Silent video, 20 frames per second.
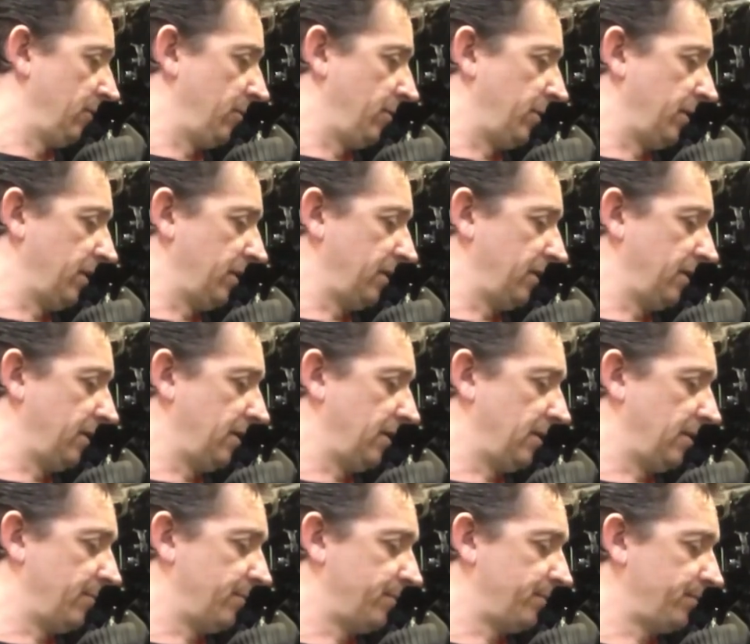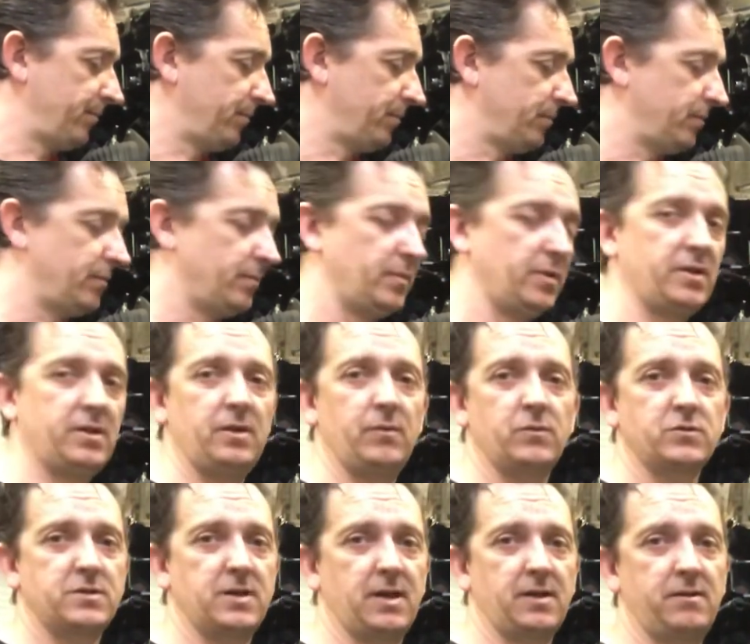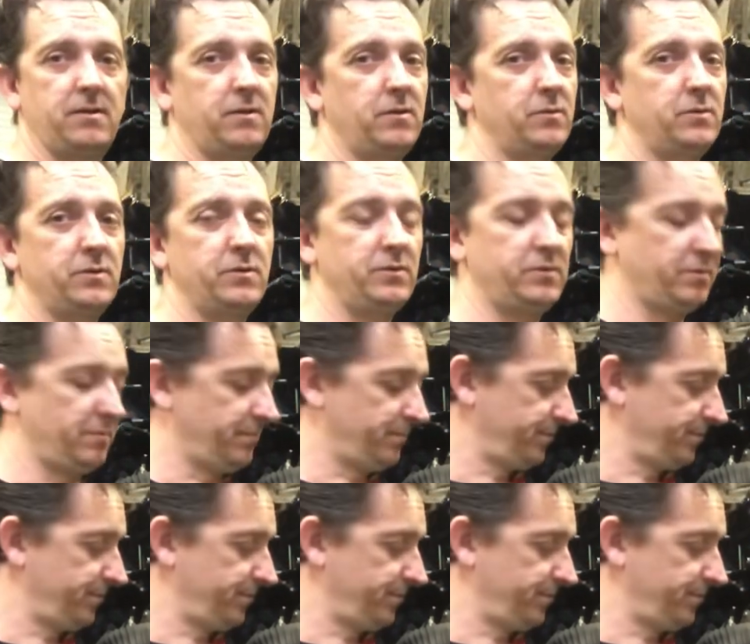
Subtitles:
But he was like, no, dude.